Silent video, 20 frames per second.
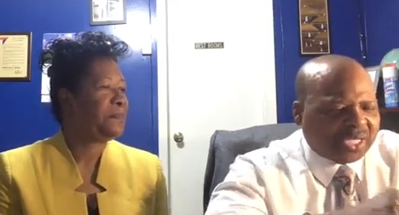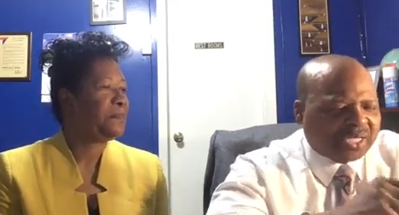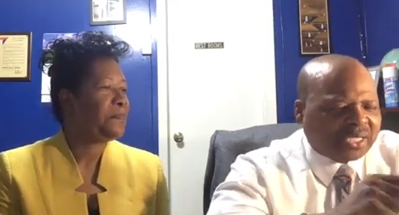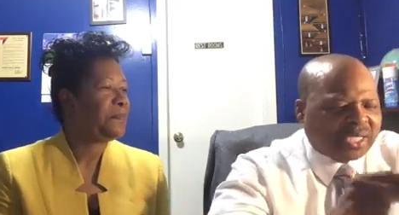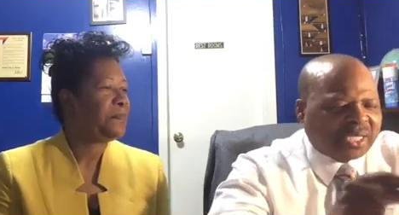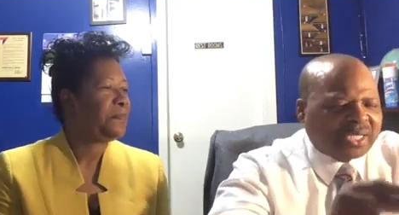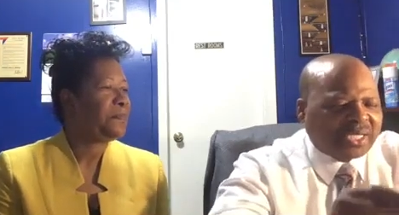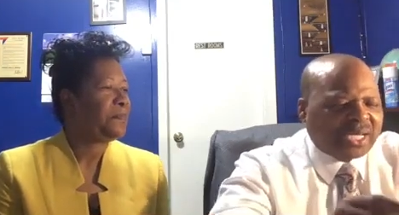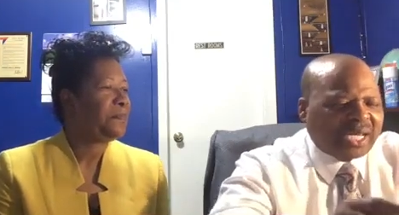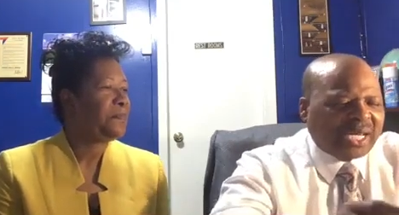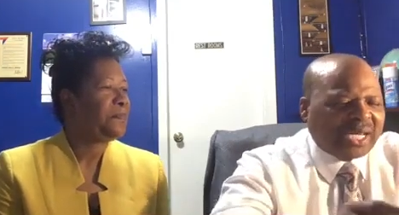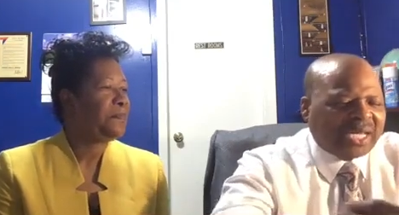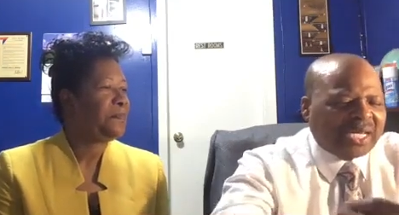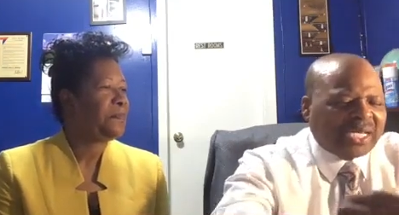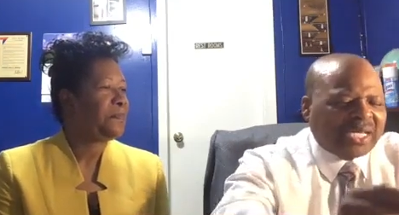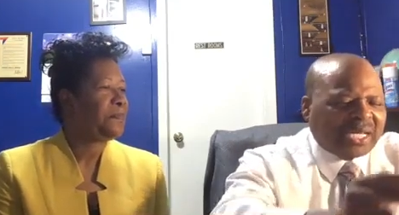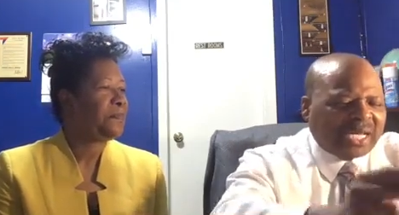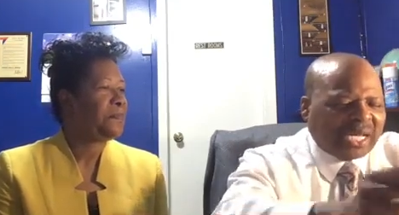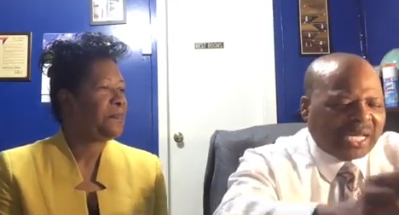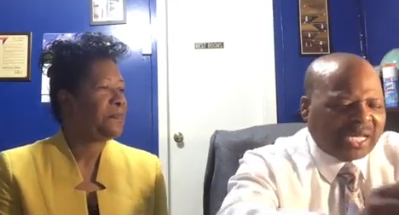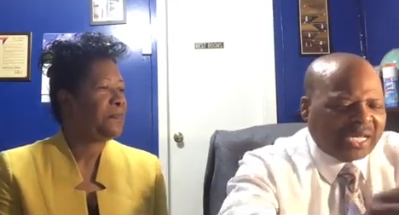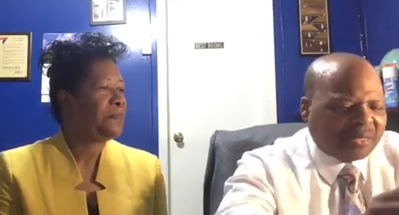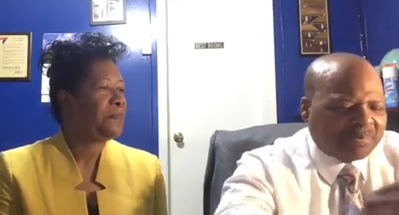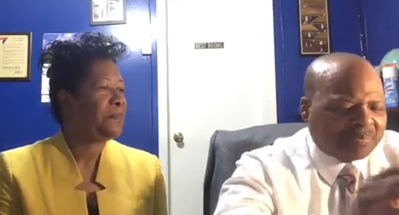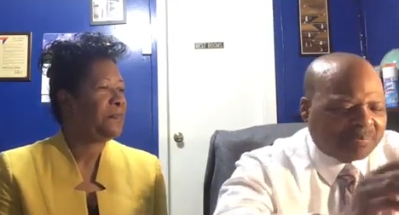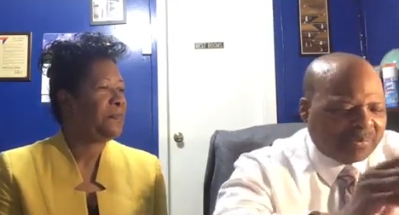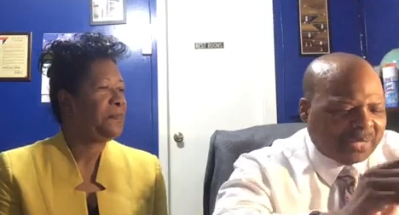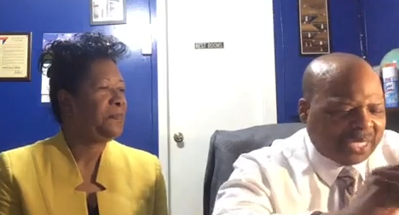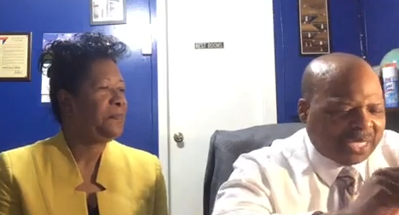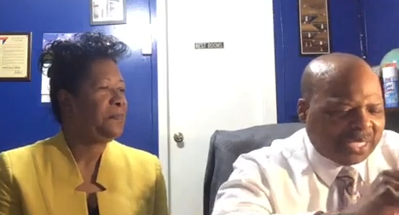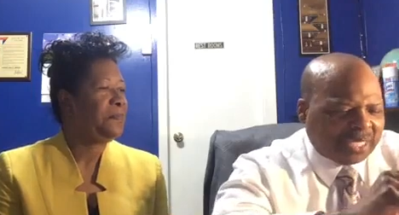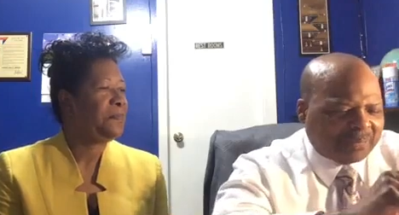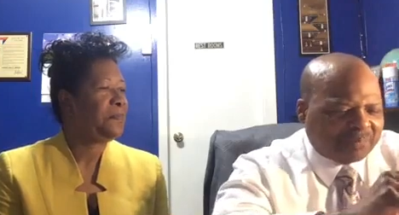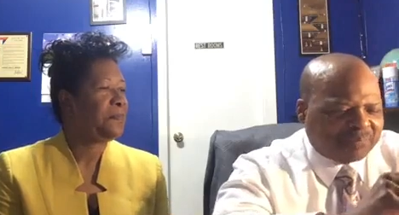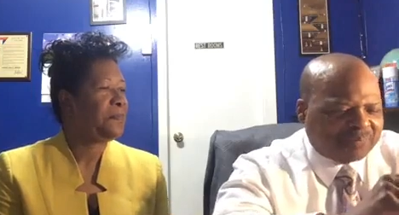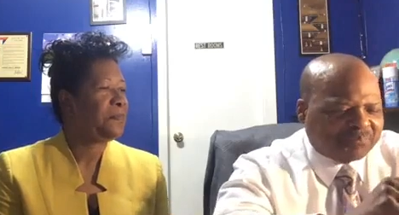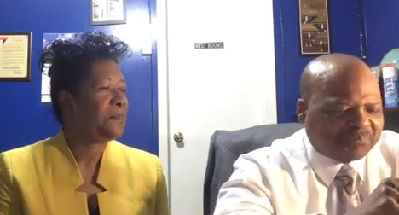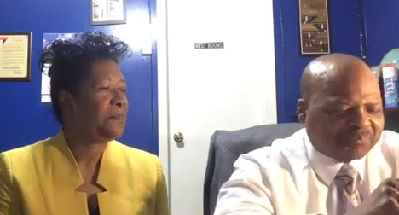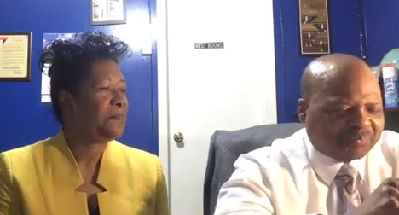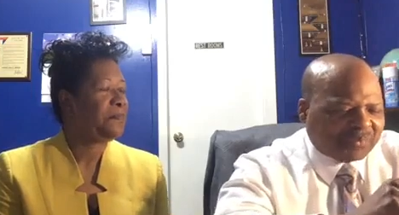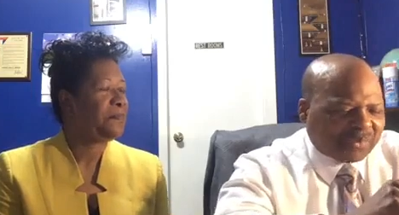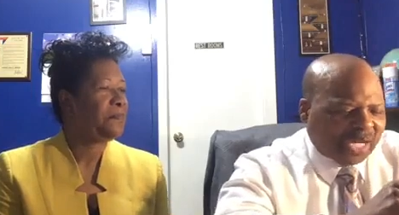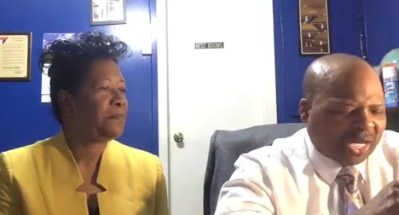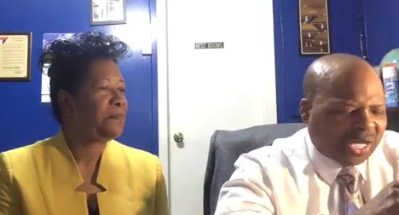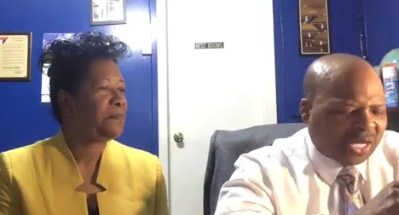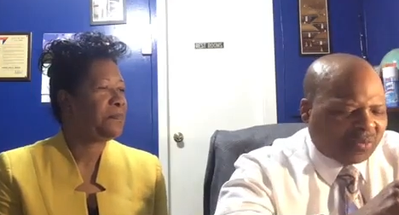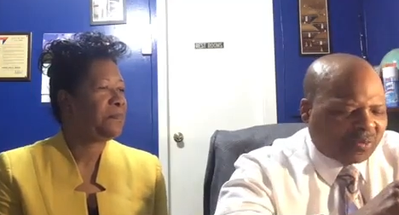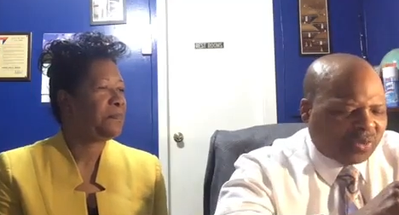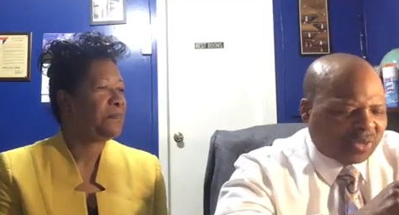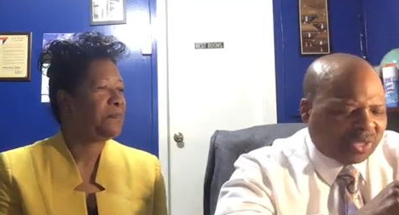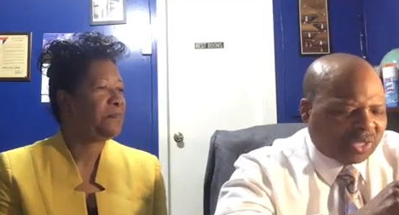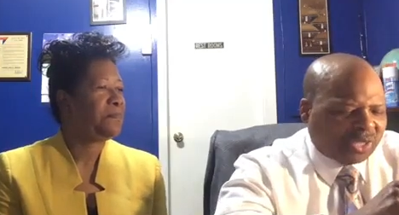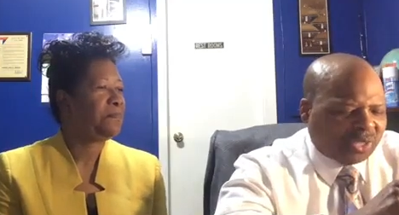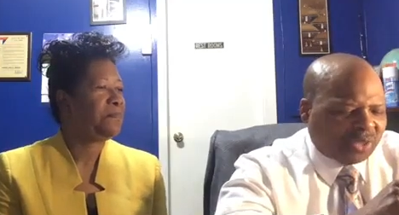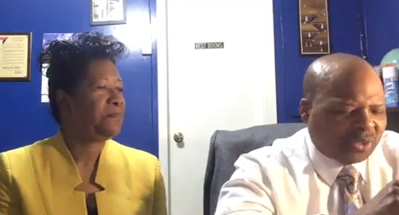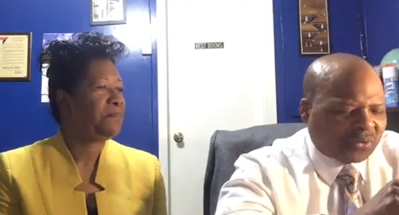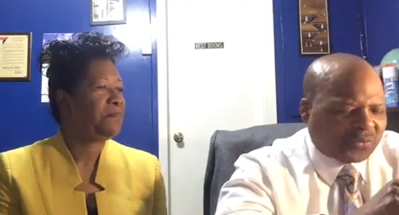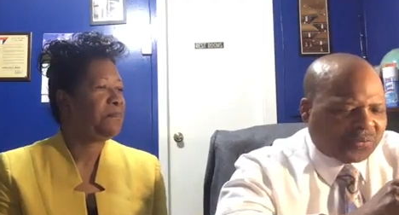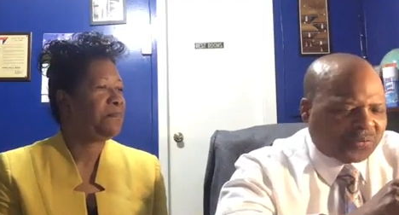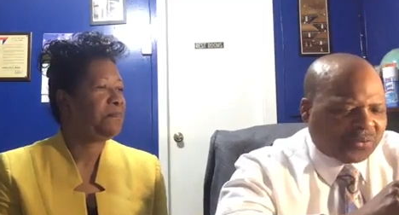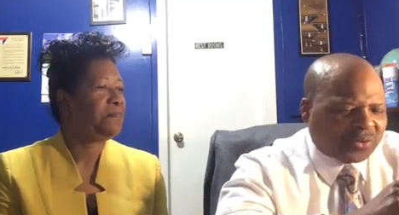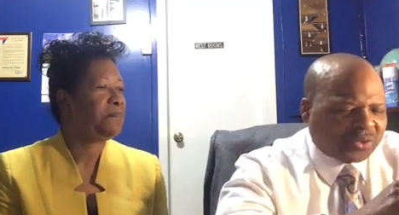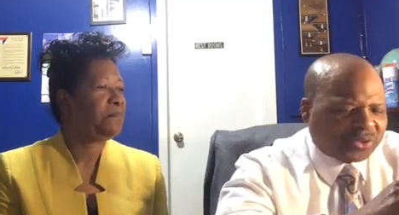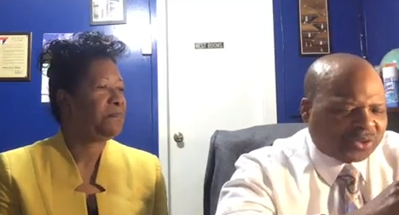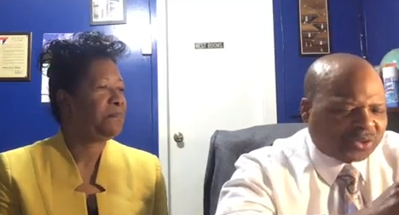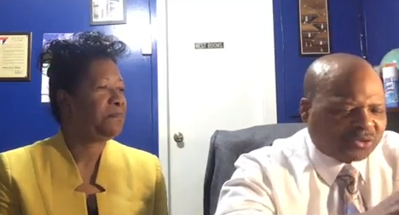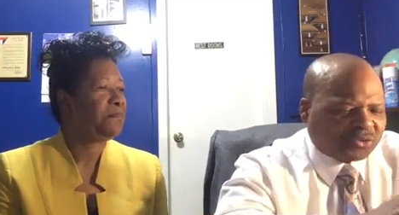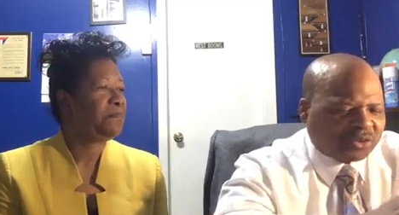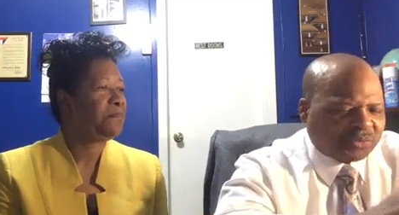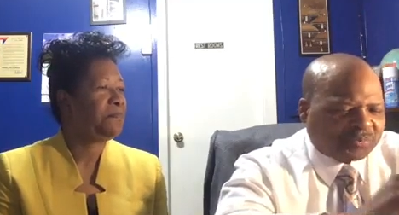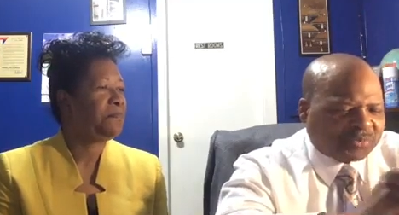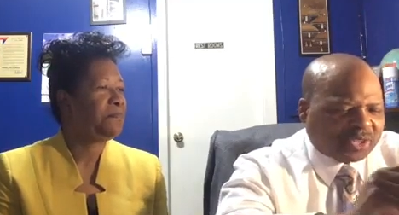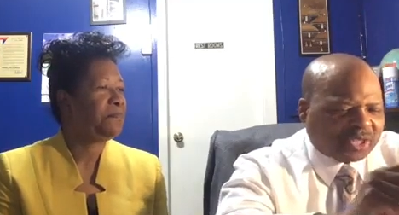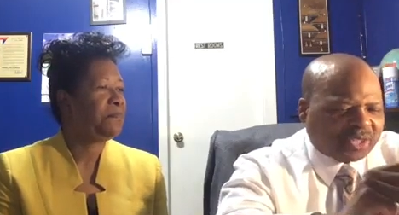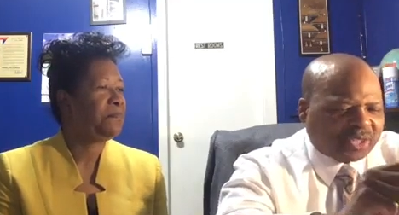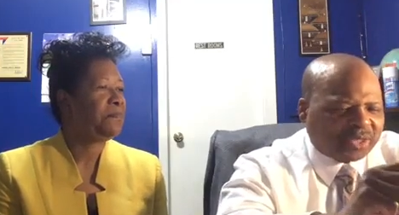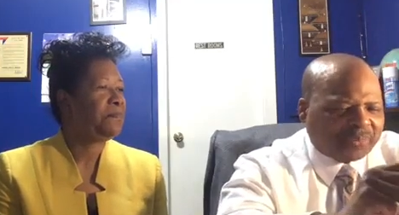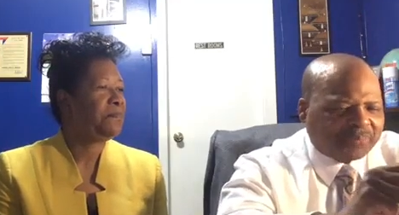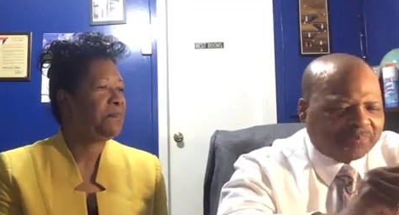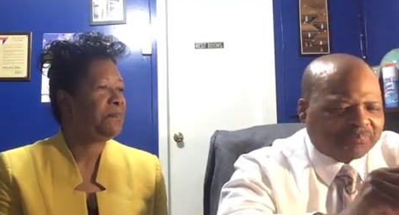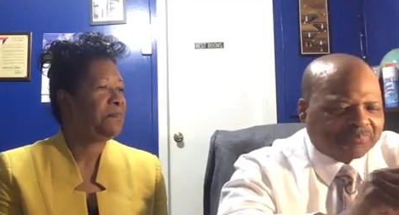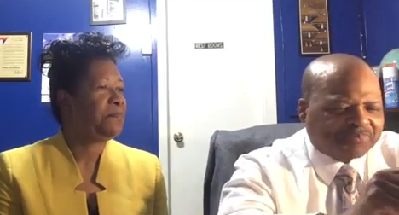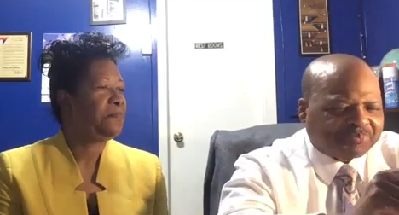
Speaker 1: Today, amen, I want to look for a scripture